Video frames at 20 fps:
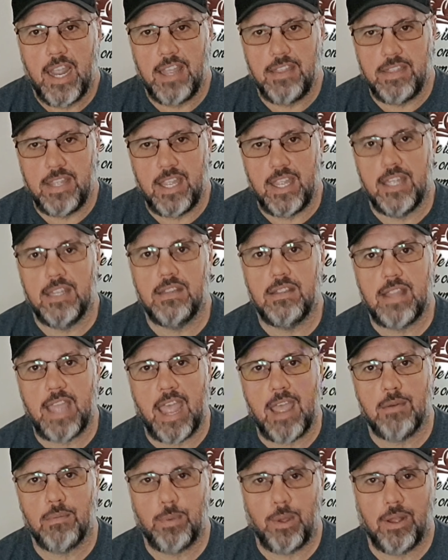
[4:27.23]
And then
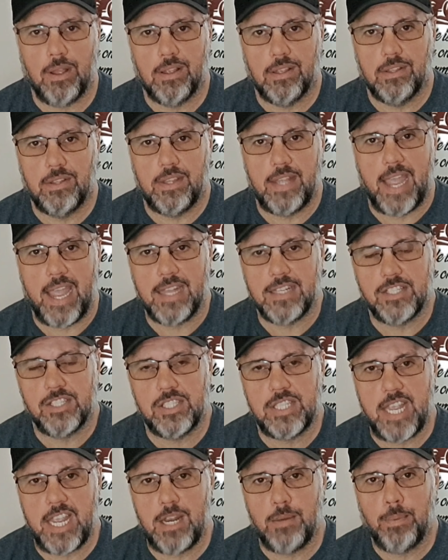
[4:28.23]
that
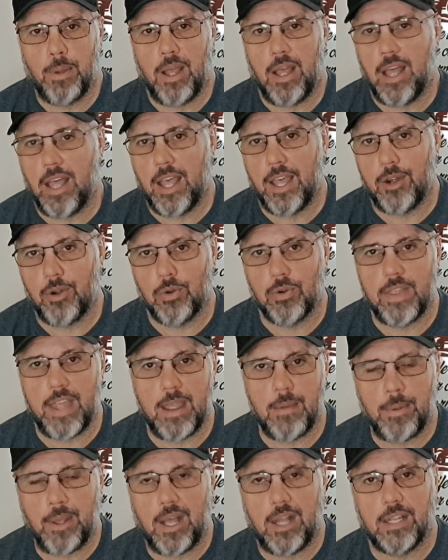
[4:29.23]
seed pod or
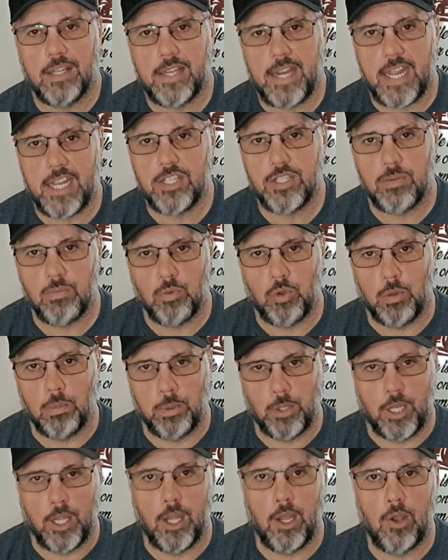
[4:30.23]
that pollination will
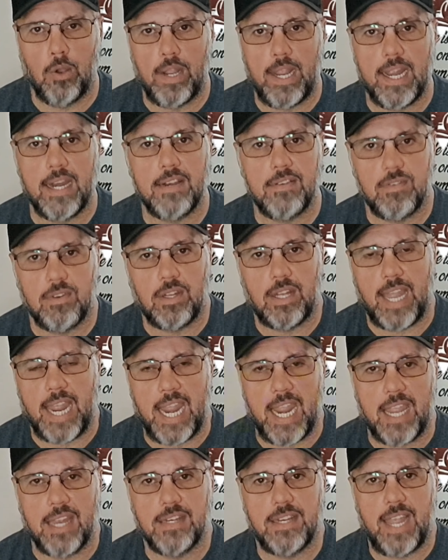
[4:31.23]
blow and
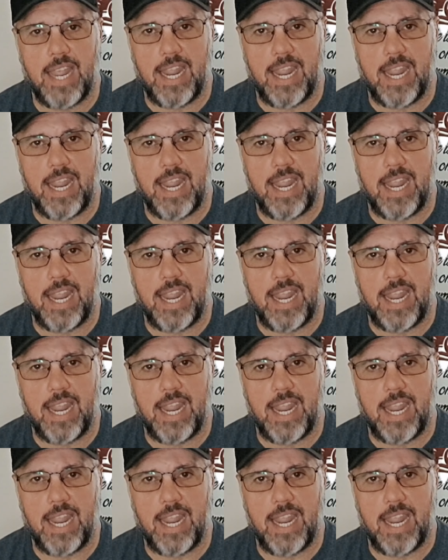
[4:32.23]
land,